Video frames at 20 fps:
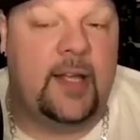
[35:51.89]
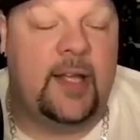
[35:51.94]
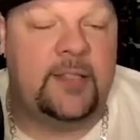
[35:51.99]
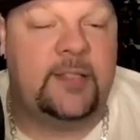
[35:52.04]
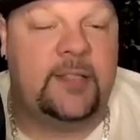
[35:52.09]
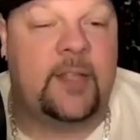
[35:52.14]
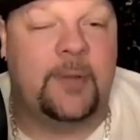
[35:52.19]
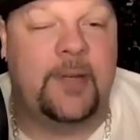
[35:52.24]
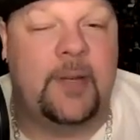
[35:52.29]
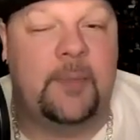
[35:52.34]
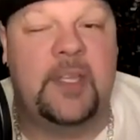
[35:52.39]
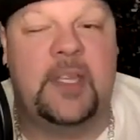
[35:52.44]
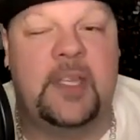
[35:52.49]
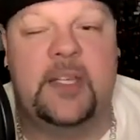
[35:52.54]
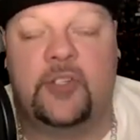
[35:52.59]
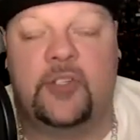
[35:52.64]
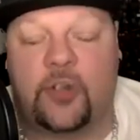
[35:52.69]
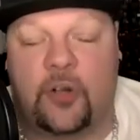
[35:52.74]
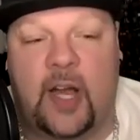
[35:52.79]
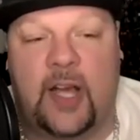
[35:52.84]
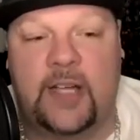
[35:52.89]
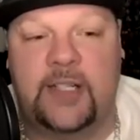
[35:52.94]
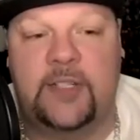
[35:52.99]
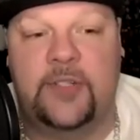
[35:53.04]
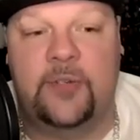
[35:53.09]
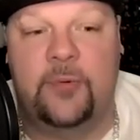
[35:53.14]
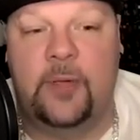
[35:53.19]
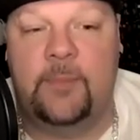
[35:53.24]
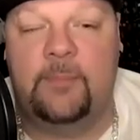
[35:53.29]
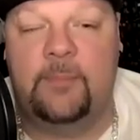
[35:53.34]
WWE tried to
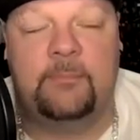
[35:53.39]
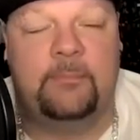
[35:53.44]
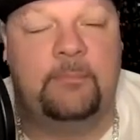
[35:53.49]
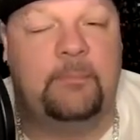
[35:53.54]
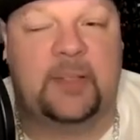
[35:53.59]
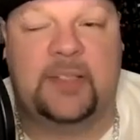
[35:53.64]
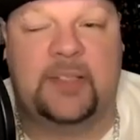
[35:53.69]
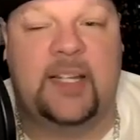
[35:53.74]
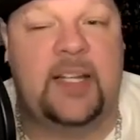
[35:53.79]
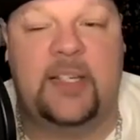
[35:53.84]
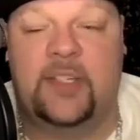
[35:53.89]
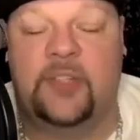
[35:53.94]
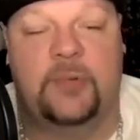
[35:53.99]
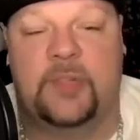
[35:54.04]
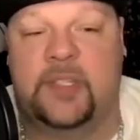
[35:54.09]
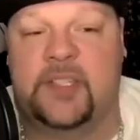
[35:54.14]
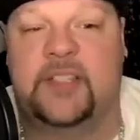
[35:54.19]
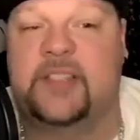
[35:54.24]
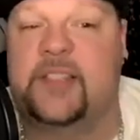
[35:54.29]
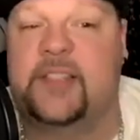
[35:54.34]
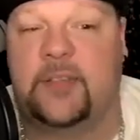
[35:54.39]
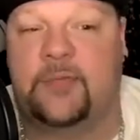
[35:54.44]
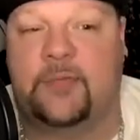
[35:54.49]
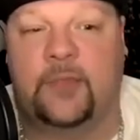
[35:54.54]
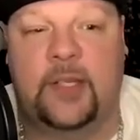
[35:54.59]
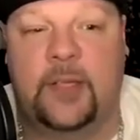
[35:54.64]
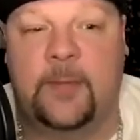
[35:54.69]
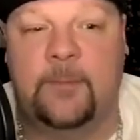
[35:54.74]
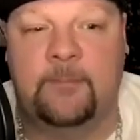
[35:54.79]
do it, but they didn't do it successfully.